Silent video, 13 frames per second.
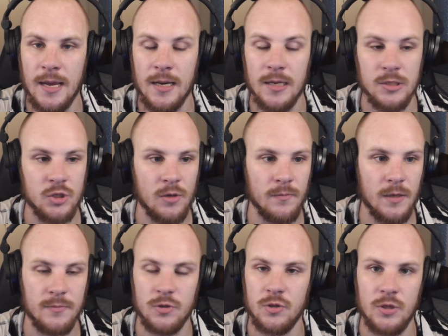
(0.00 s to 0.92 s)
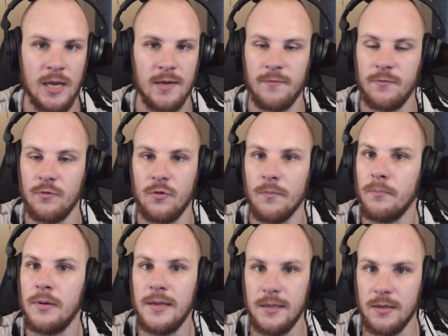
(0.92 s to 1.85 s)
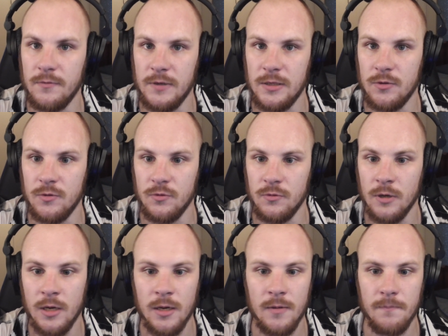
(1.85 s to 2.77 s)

and I sometimes just have to completely redo